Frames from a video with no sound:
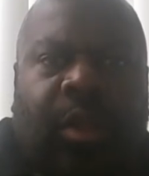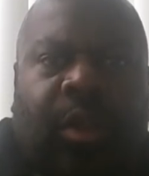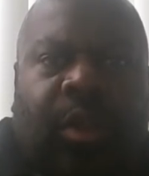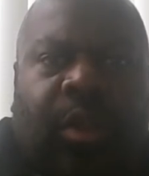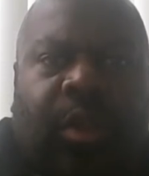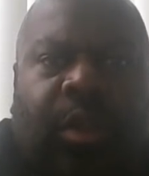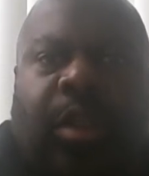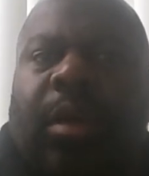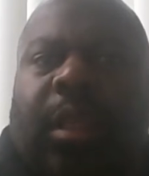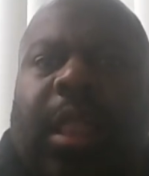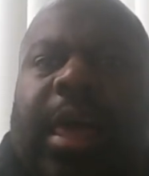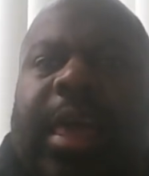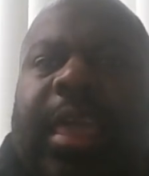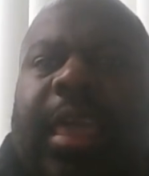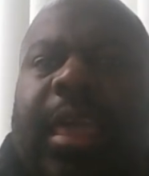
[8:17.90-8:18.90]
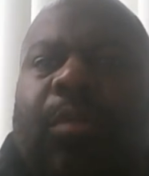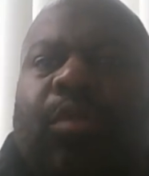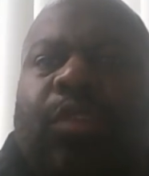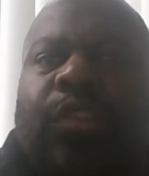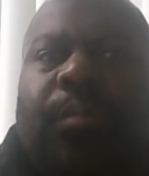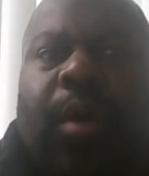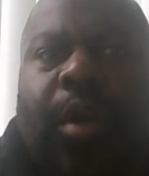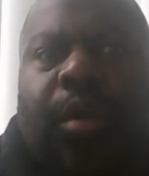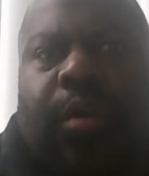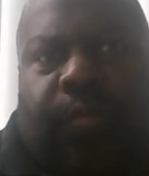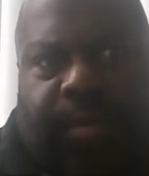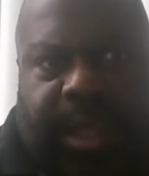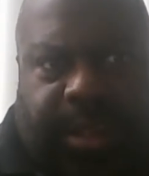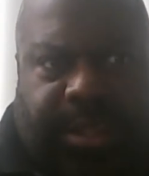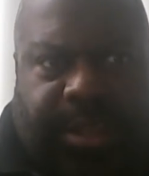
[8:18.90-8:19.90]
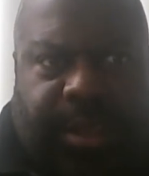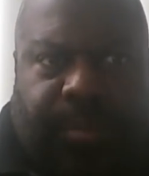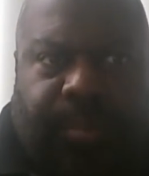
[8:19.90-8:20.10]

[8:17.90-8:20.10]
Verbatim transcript: looked like he was a murder victim.